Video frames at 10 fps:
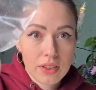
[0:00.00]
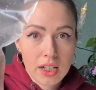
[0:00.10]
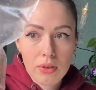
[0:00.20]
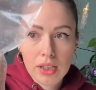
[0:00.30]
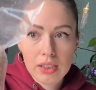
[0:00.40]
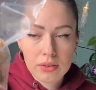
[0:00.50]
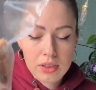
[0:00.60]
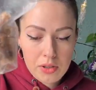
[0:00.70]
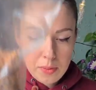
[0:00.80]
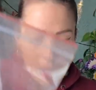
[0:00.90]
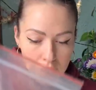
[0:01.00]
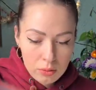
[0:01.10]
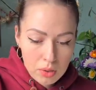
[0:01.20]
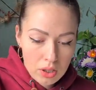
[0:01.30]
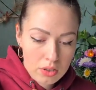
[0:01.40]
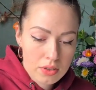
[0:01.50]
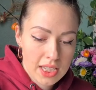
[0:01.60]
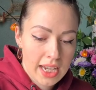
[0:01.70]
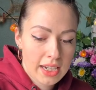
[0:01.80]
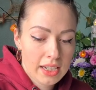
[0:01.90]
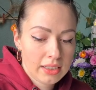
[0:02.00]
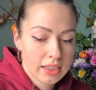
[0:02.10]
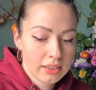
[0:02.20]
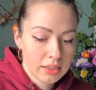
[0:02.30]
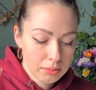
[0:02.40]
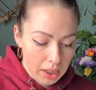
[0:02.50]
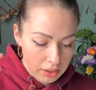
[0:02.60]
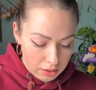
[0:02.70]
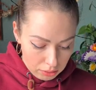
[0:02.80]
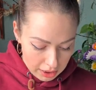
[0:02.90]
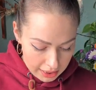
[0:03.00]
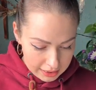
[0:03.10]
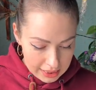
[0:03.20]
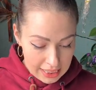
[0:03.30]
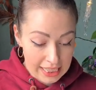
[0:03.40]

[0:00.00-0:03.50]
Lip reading: will go into the sphagnum moss and under my grow light.